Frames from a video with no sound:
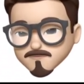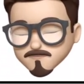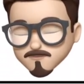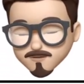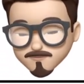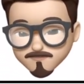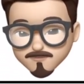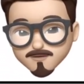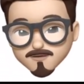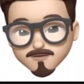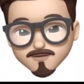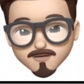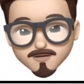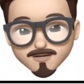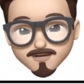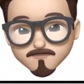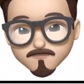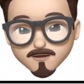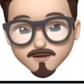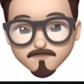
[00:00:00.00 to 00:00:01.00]
Because we are
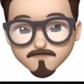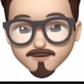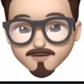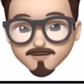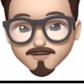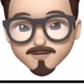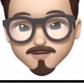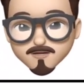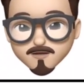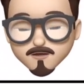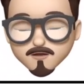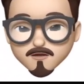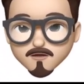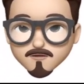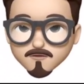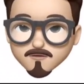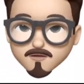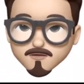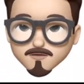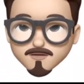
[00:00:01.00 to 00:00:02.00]
still experimenting
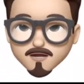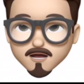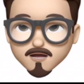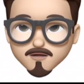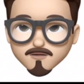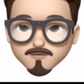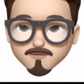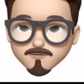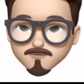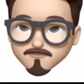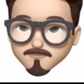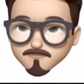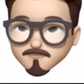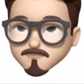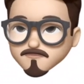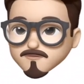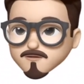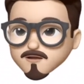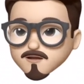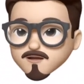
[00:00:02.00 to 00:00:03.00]
on the channel
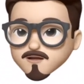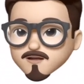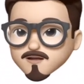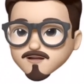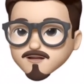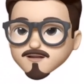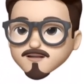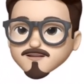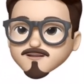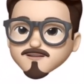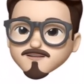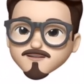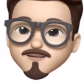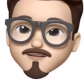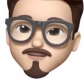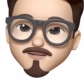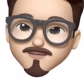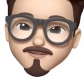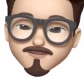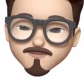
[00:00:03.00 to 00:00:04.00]
to
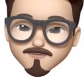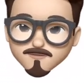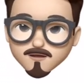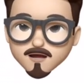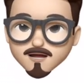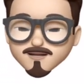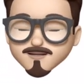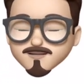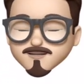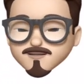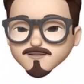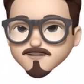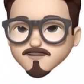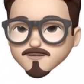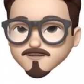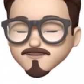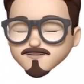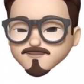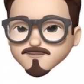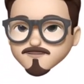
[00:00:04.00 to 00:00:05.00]
get
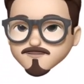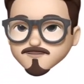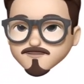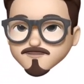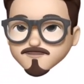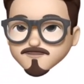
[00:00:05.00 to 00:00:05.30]
the